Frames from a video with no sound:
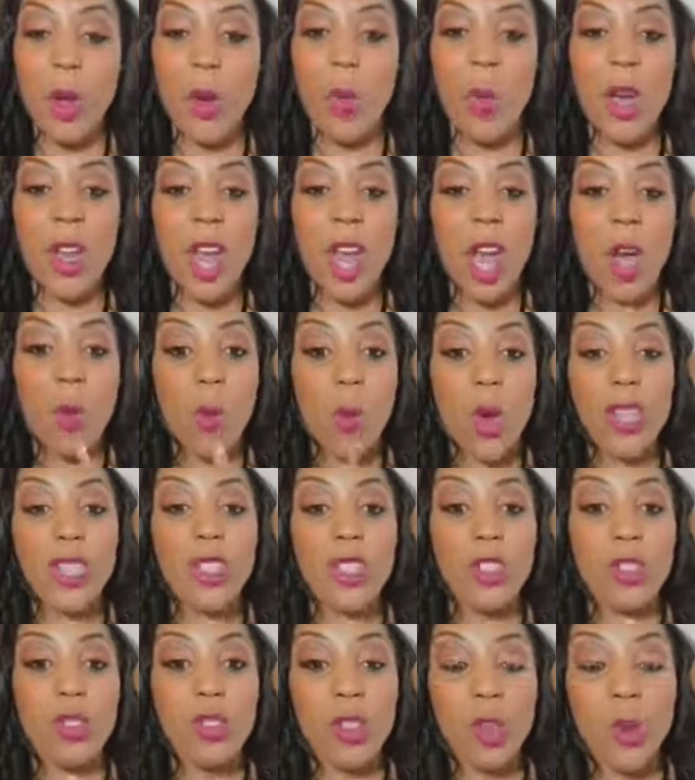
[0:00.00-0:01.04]
What I
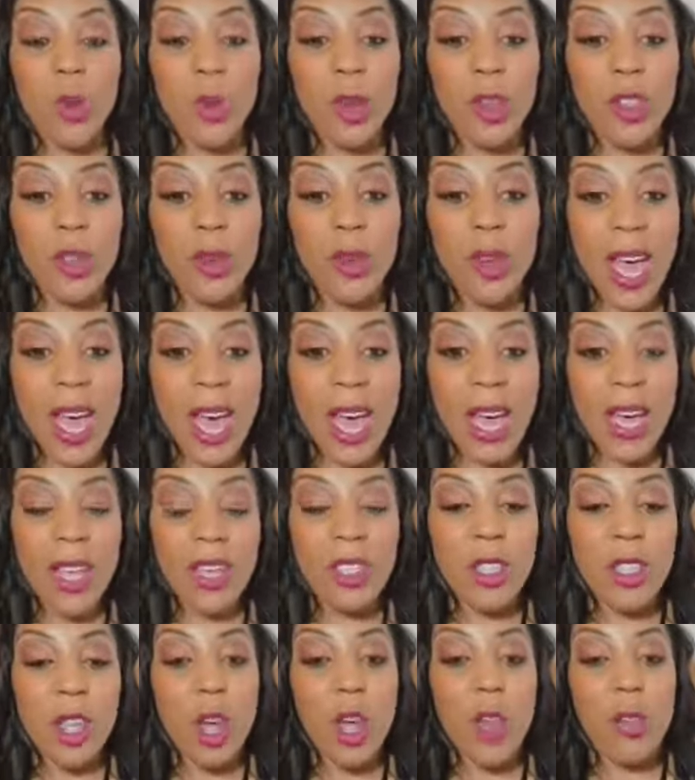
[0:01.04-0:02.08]
wasn't doing, you guys,
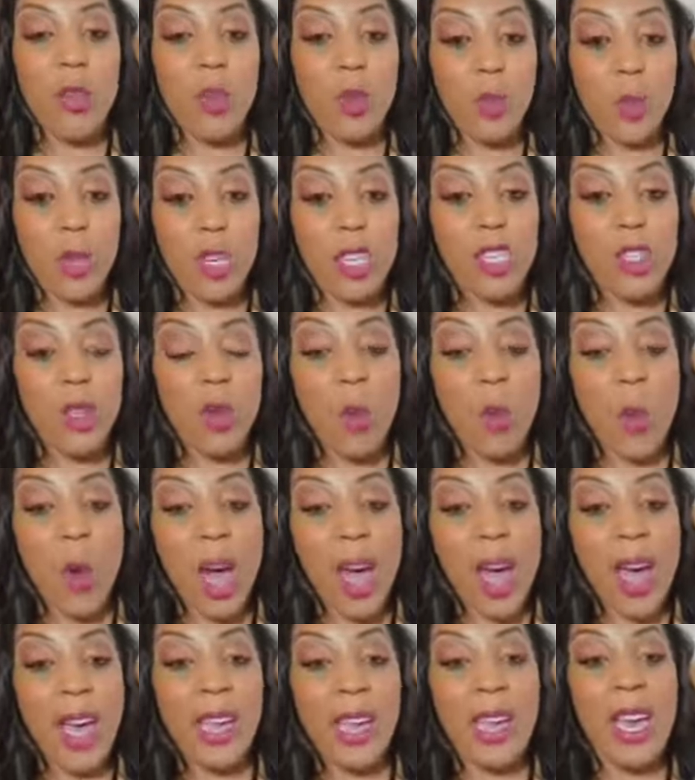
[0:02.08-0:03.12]
the reason
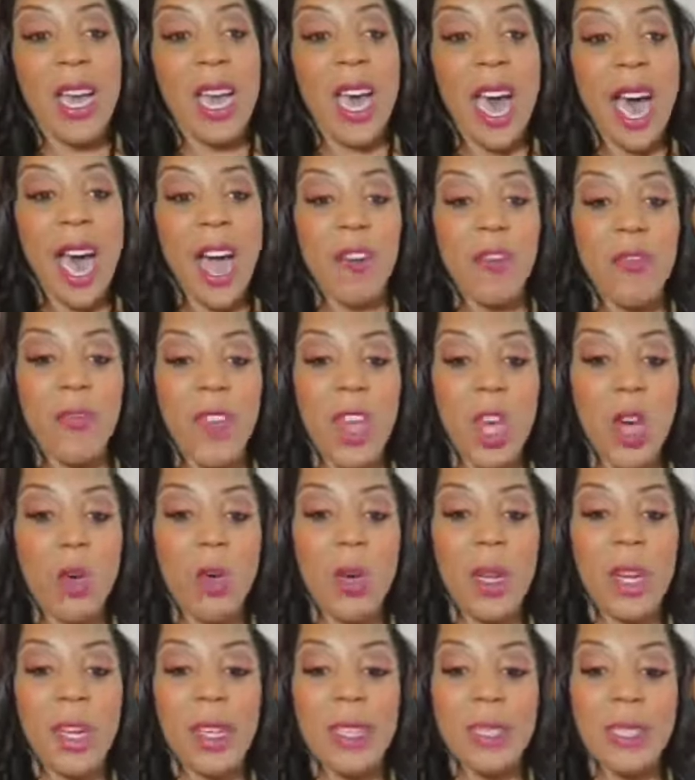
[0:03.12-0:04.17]
why I
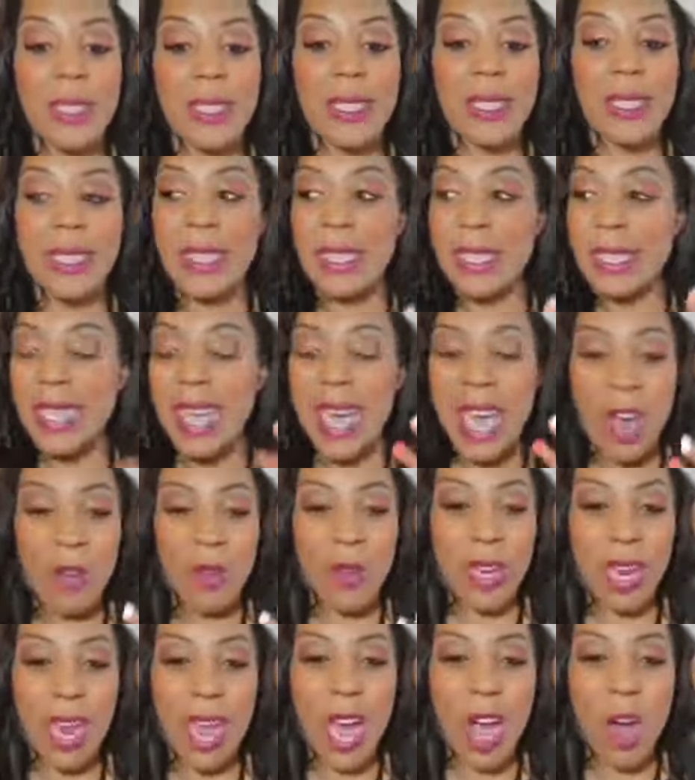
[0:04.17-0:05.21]
felt down
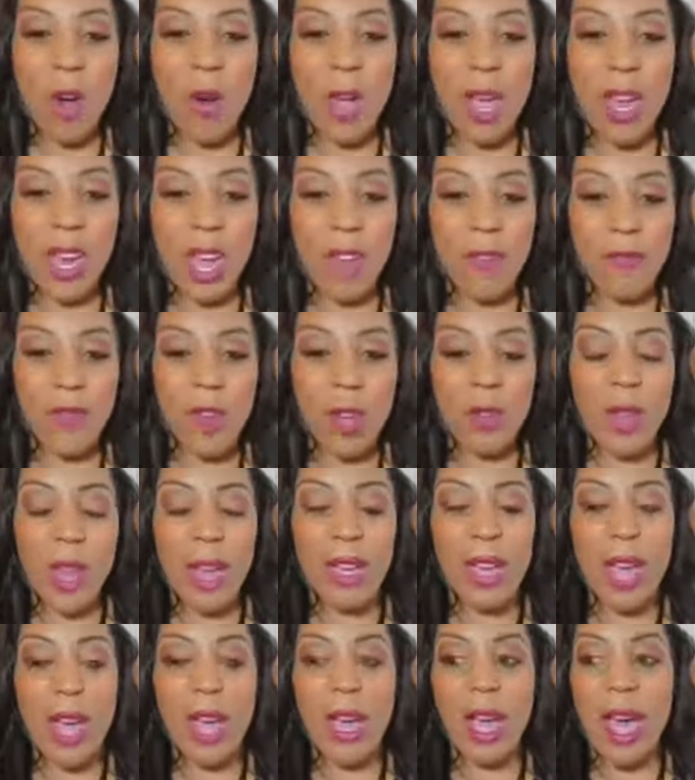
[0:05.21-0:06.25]
and out and I felt
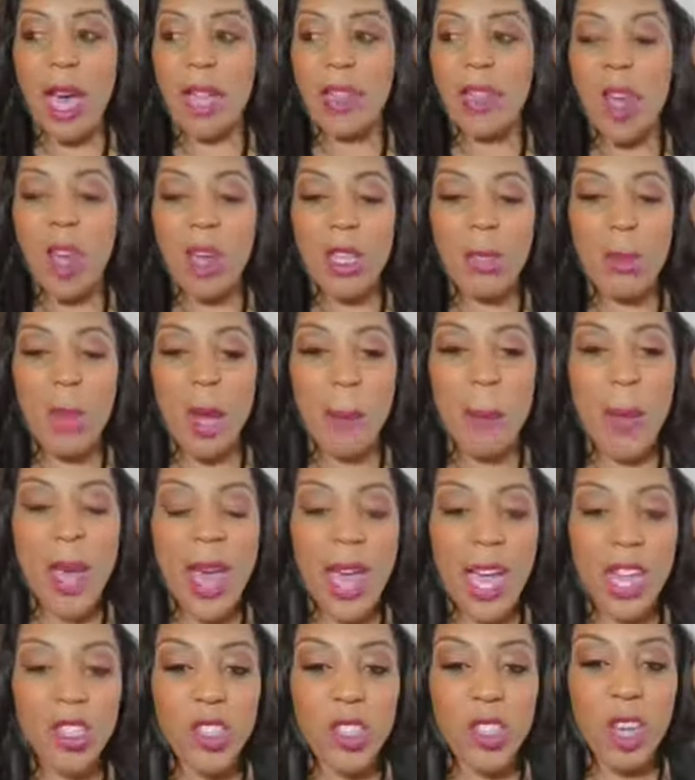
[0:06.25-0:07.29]
like I, I lost my
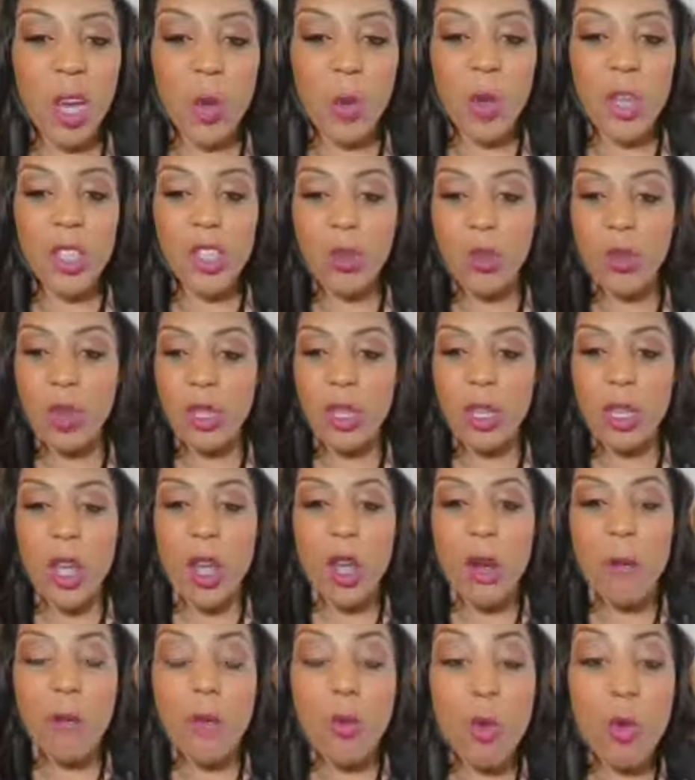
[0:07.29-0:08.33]
passion, I wasn't really
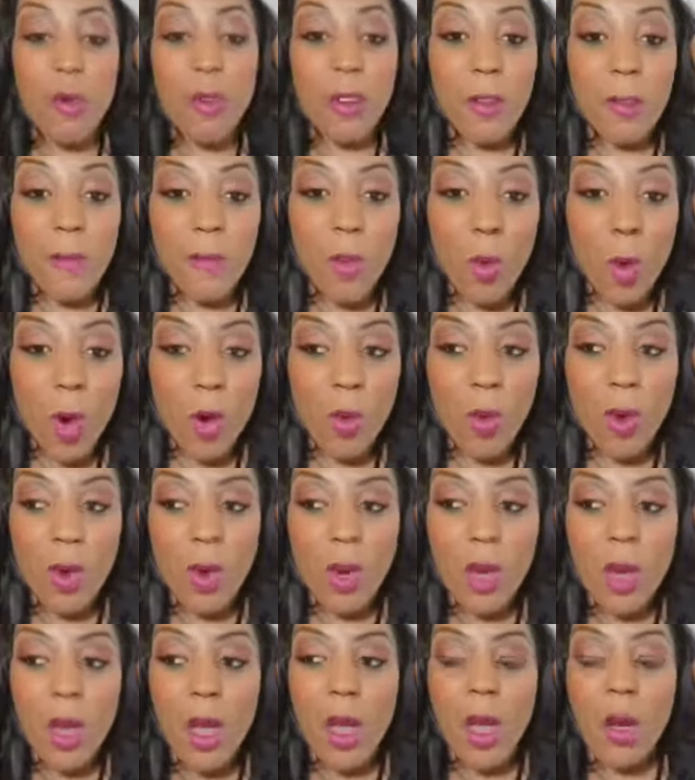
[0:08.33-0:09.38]
moving forward,
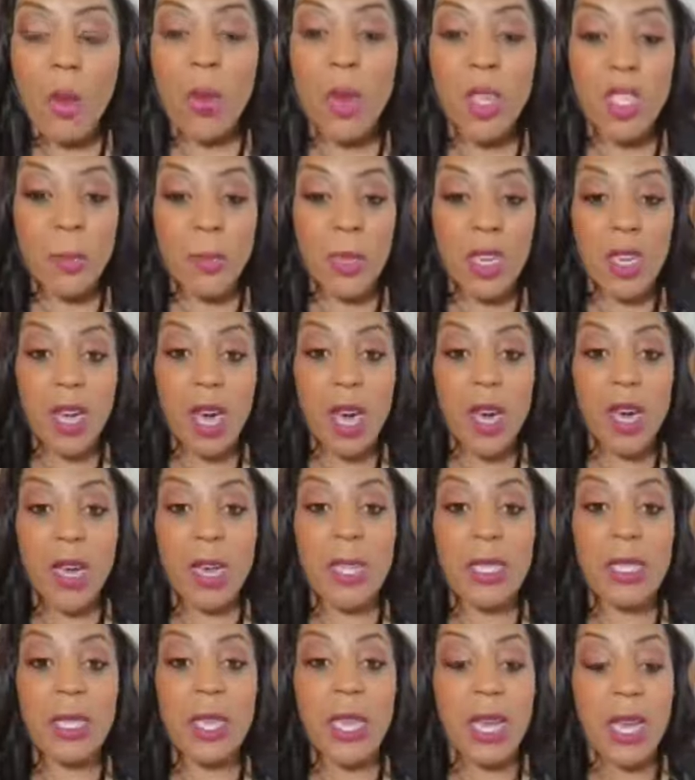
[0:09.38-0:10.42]
was
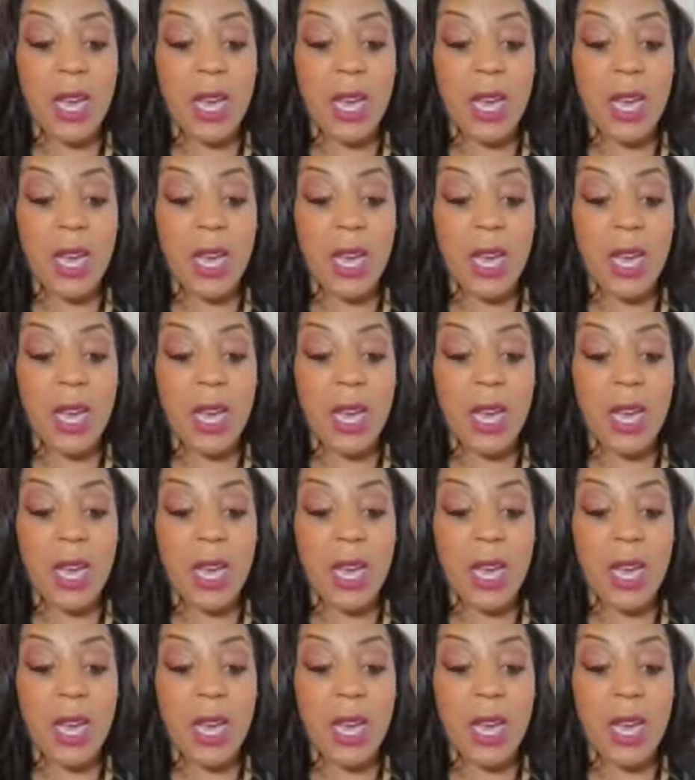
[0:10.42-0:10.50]
because